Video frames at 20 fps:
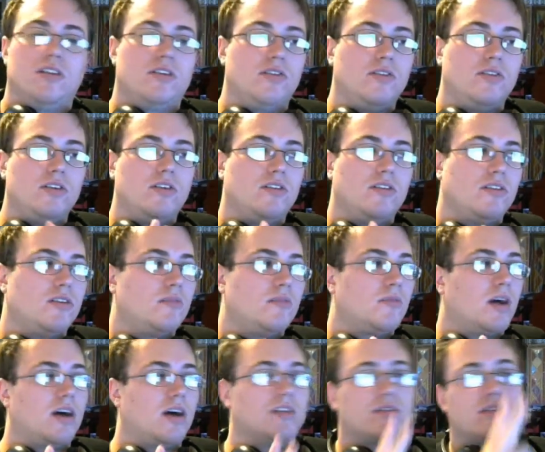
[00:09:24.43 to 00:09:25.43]
2 Union
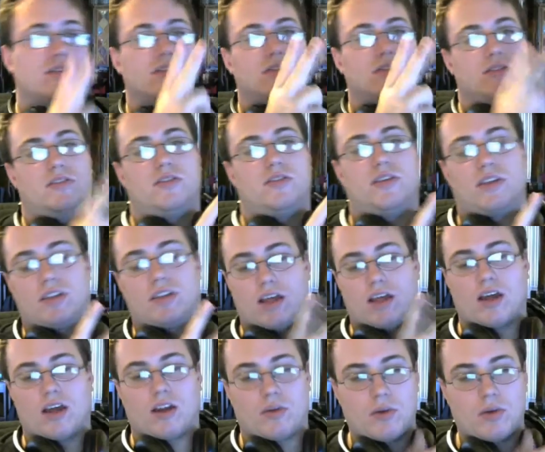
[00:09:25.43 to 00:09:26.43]
monsters
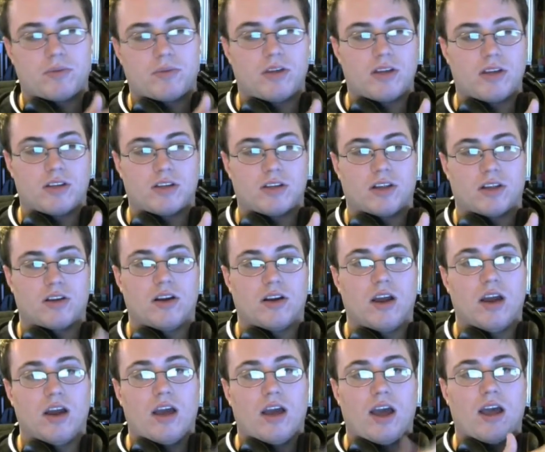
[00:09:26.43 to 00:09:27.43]
that equip to each other,
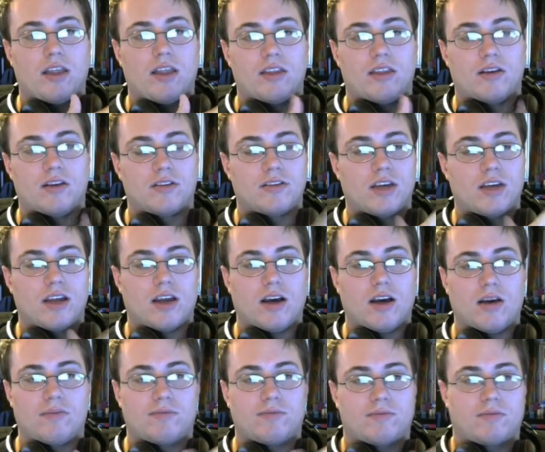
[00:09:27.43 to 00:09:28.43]
and they're set
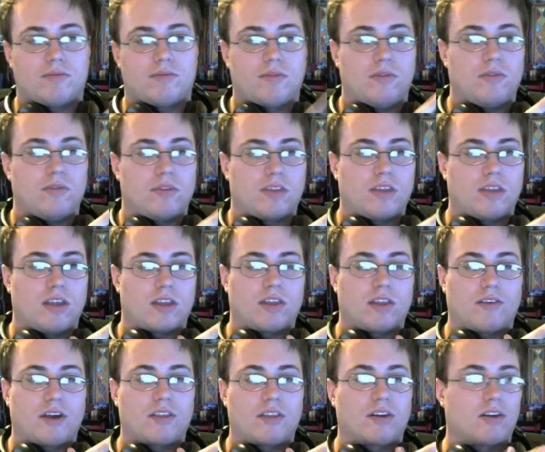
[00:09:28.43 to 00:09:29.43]
up, like,
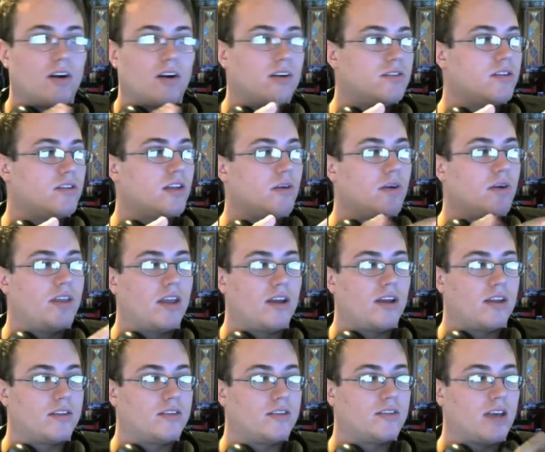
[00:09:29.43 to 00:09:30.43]
they've got their cards so that way they
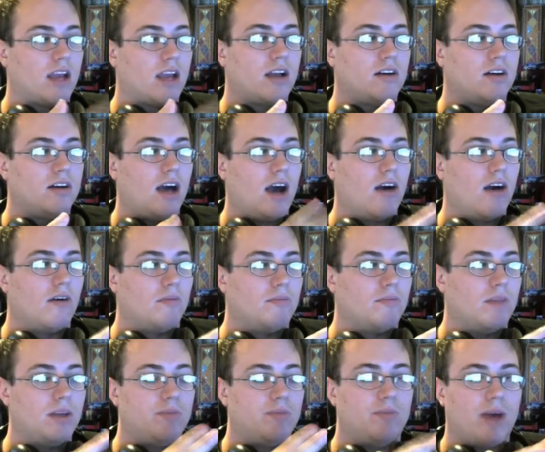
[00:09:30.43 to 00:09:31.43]
can cycle out
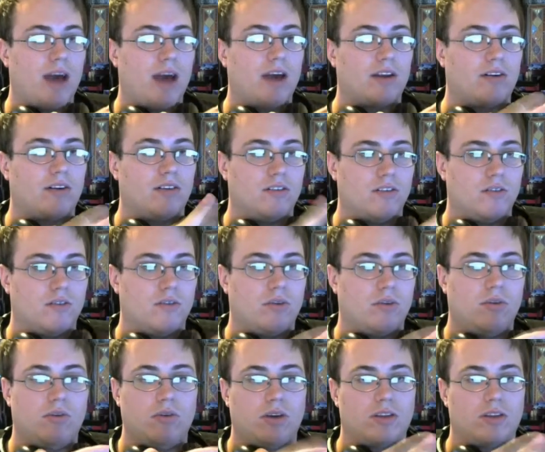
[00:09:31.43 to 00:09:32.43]
mid-battle
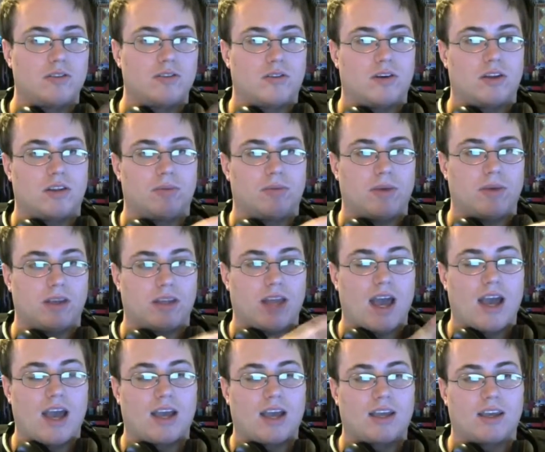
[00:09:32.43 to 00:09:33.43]
who is going to be
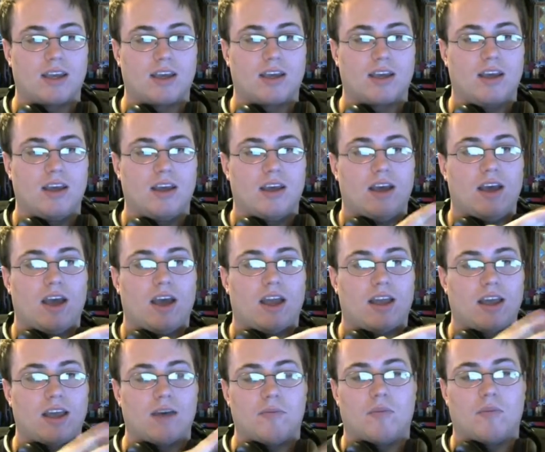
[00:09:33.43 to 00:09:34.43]
attacking
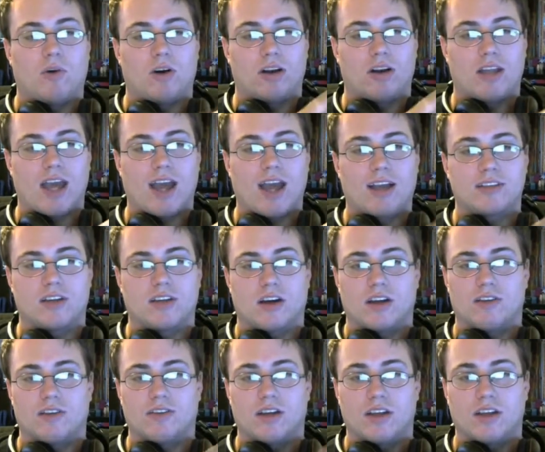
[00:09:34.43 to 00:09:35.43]
and get more attacks
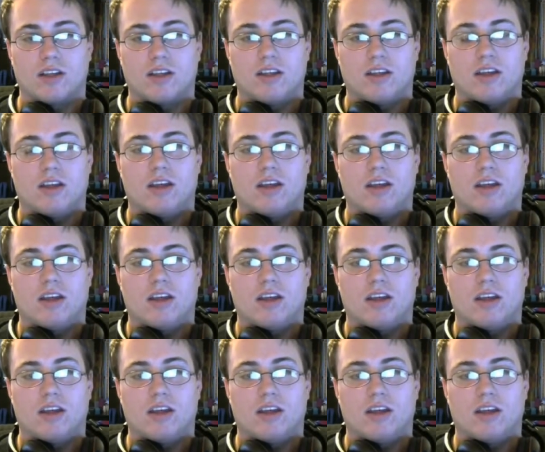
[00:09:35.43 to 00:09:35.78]
out of it.